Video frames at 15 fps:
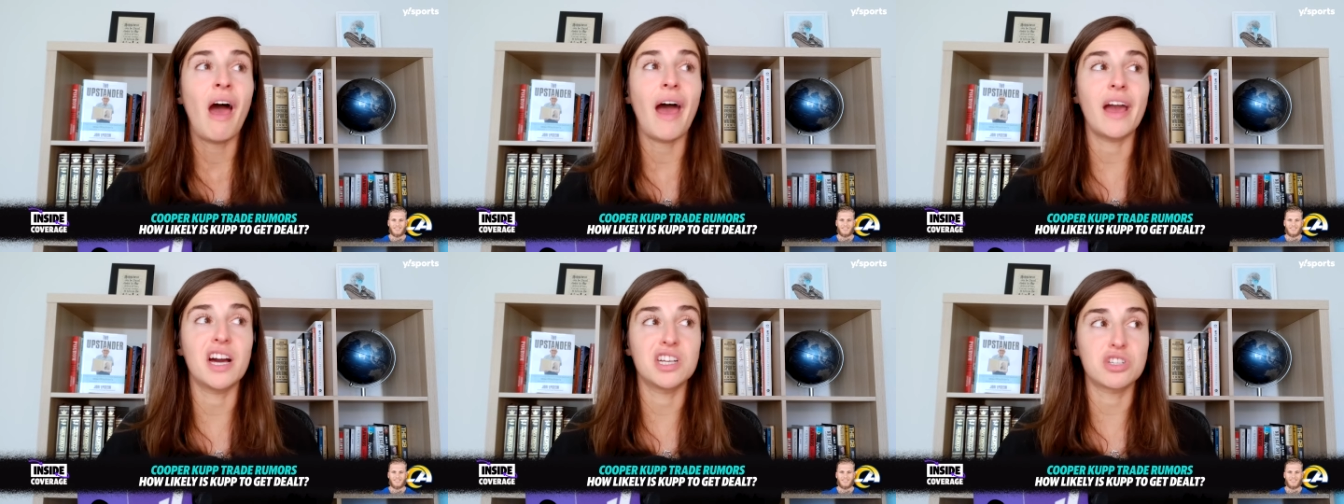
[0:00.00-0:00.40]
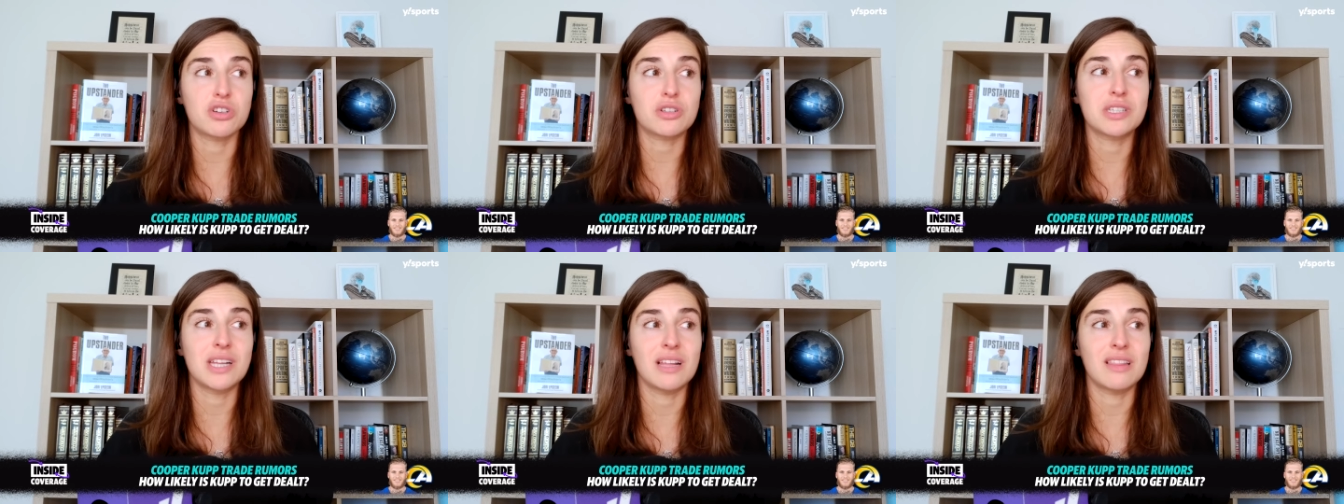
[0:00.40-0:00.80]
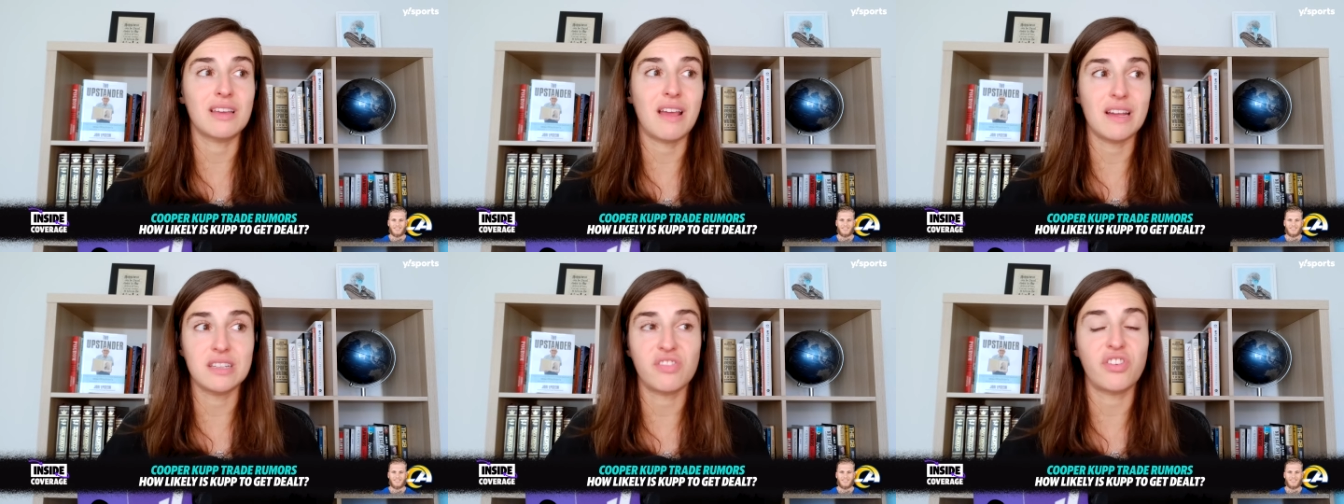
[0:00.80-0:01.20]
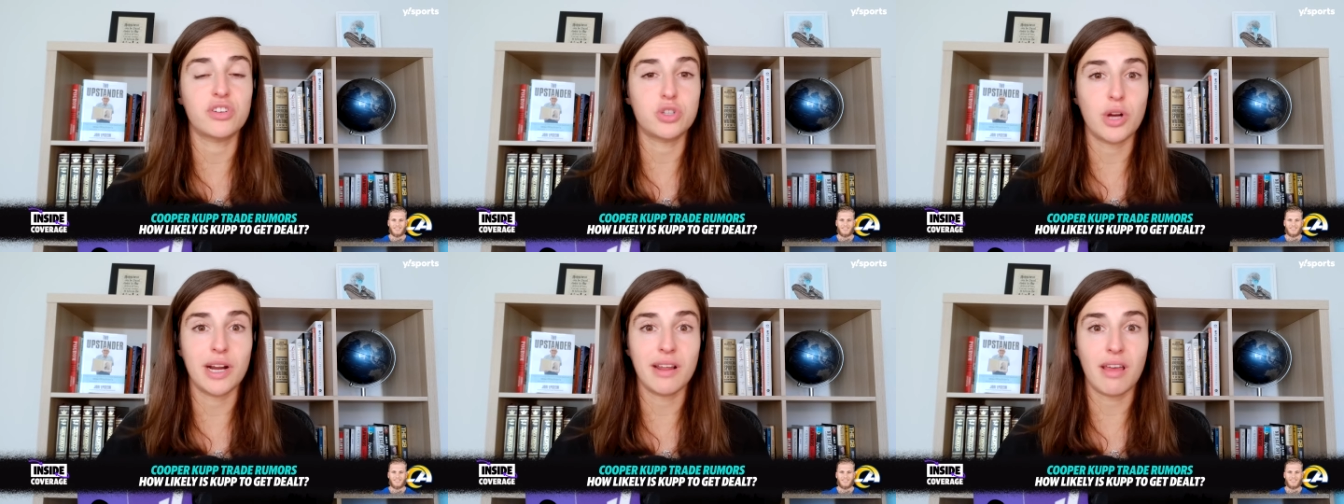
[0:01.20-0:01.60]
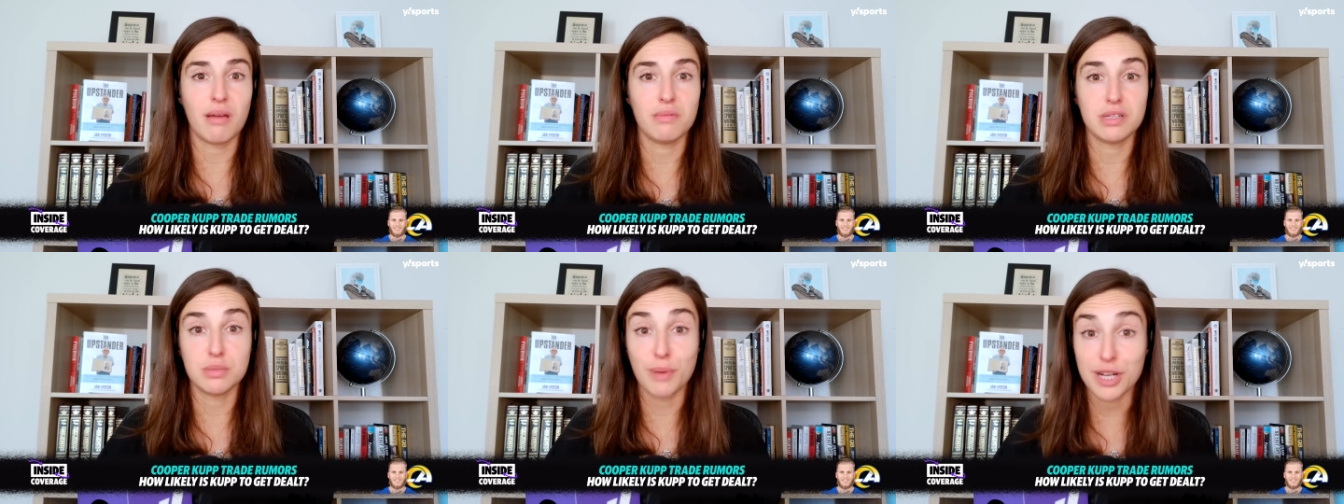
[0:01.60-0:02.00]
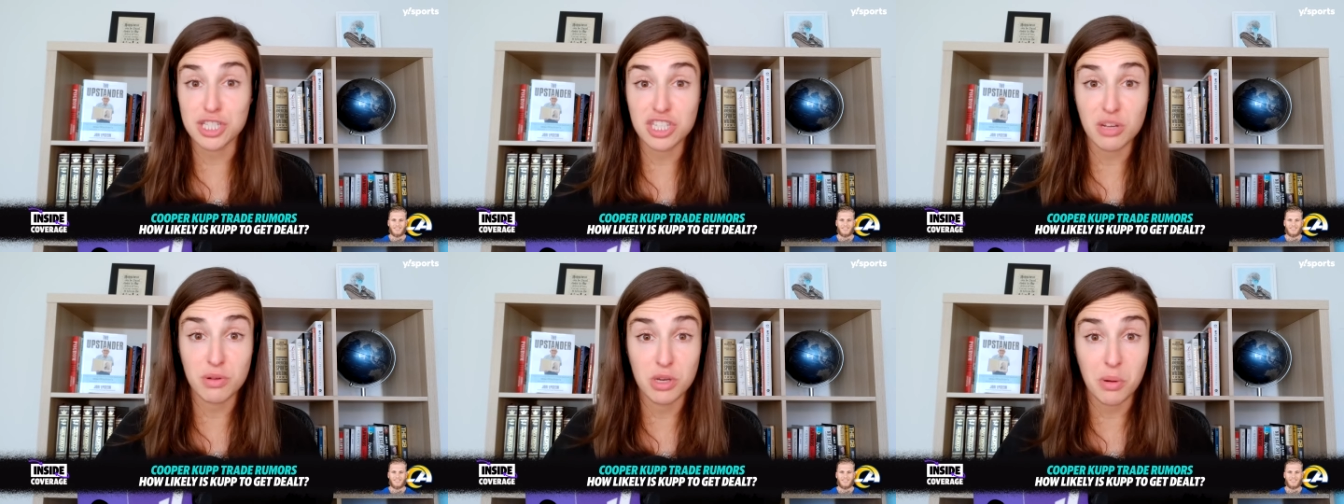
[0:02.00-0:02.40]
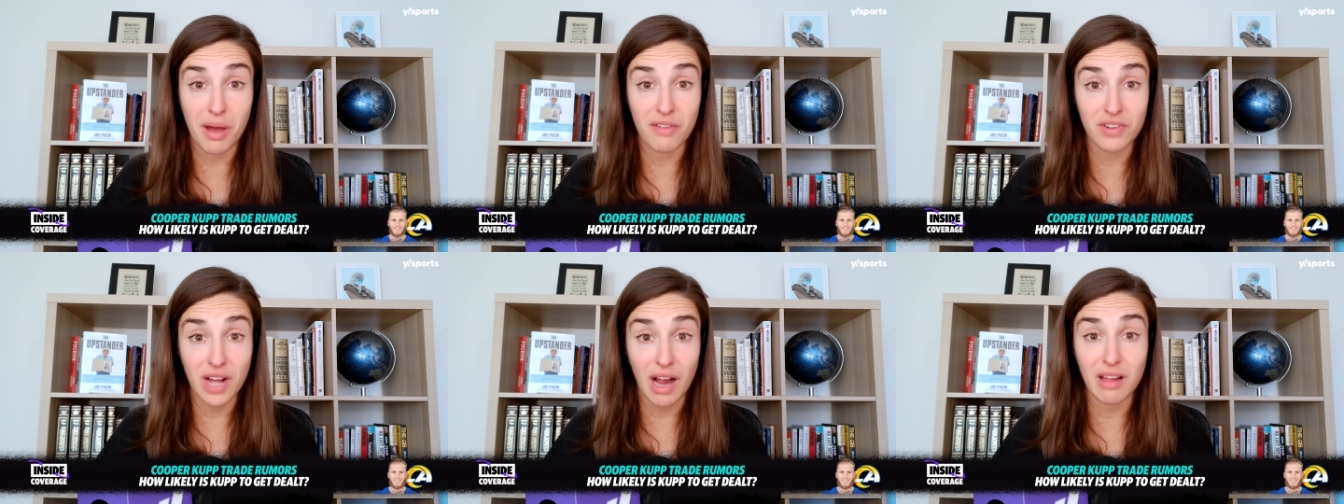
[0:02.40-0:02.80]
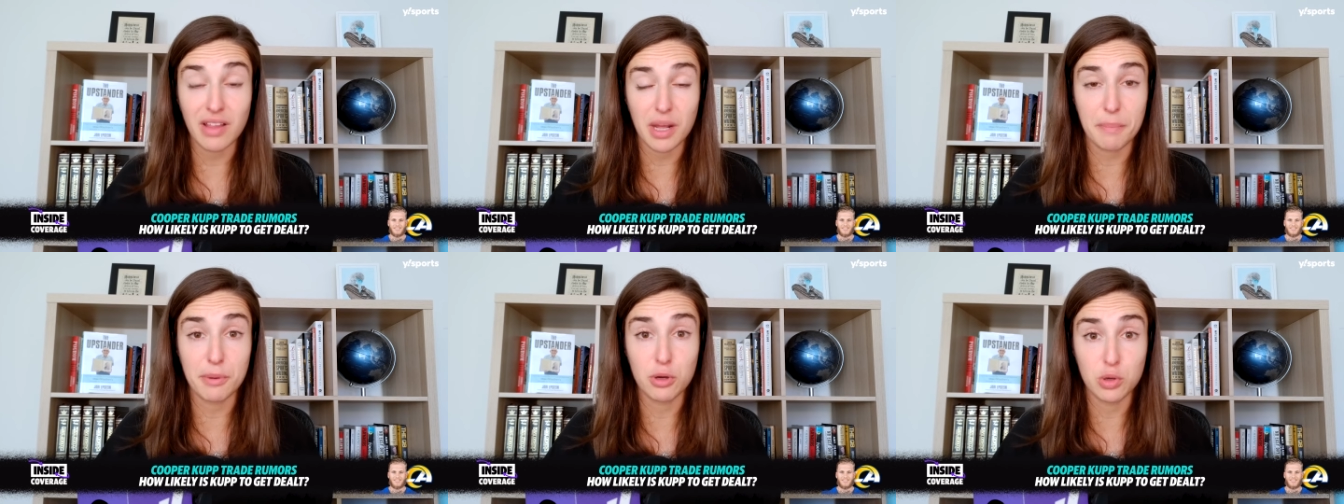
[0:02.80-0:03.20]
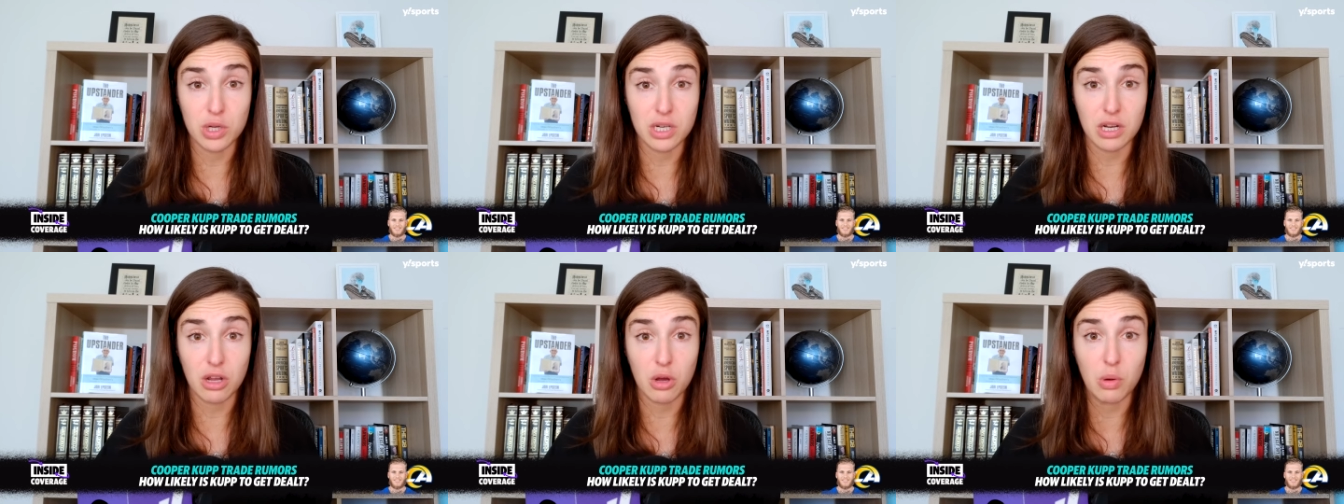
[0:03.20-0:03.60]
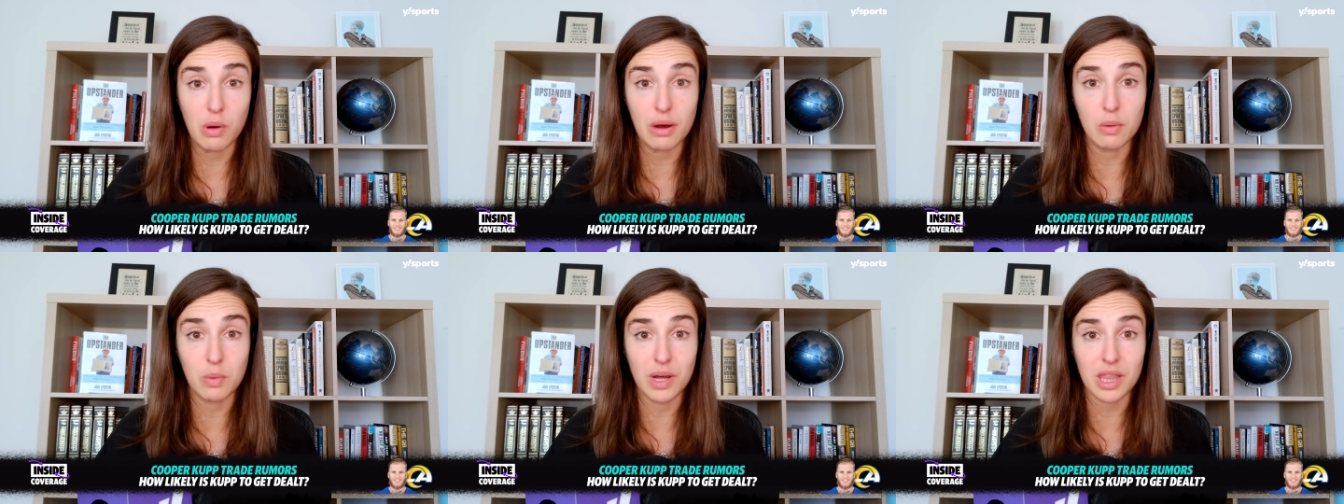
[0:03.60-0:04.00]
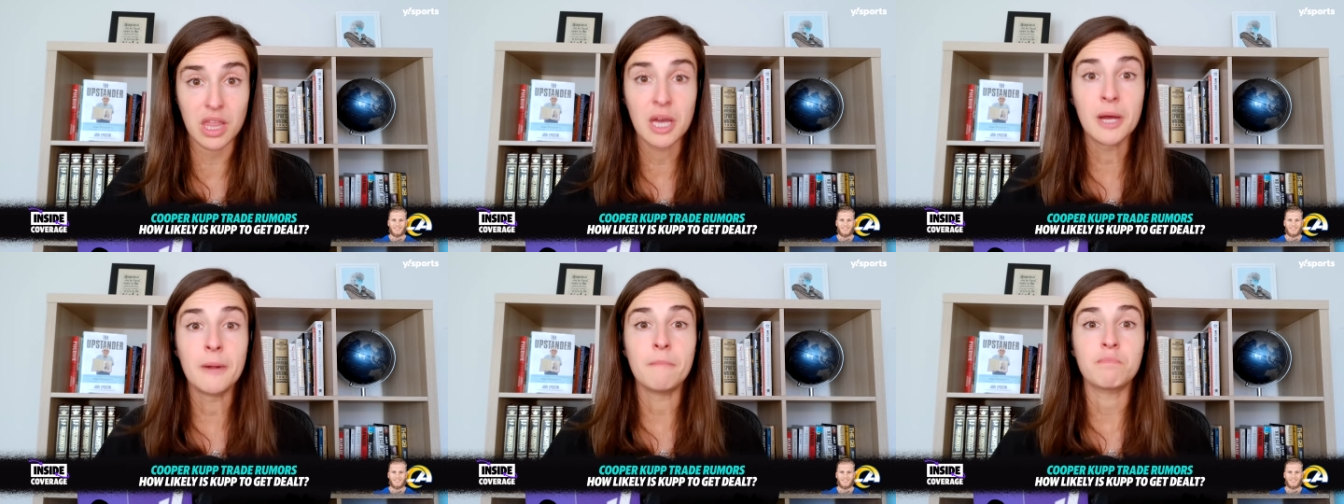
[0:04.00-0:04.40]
I understand the case for trading him, especially when you have a guy like Puka Nacua with